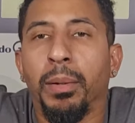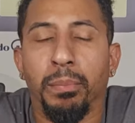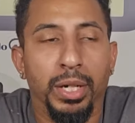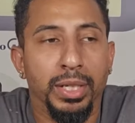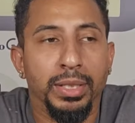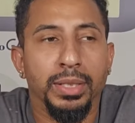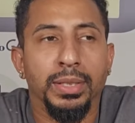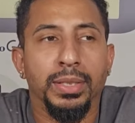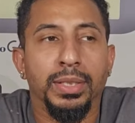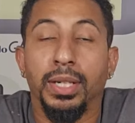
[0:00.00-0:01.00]
But
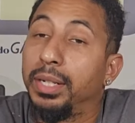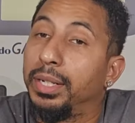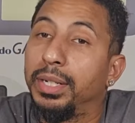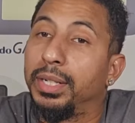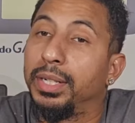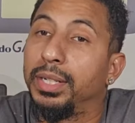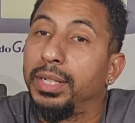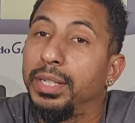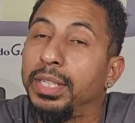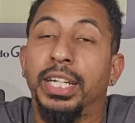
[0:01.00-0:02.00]

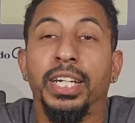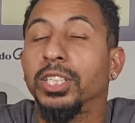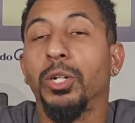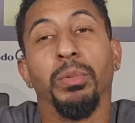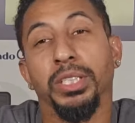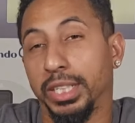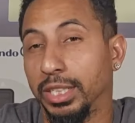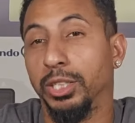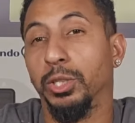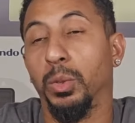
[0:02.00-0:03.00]
yeah, there's so much they can
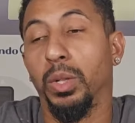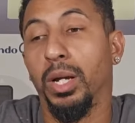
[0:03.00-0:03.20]
do.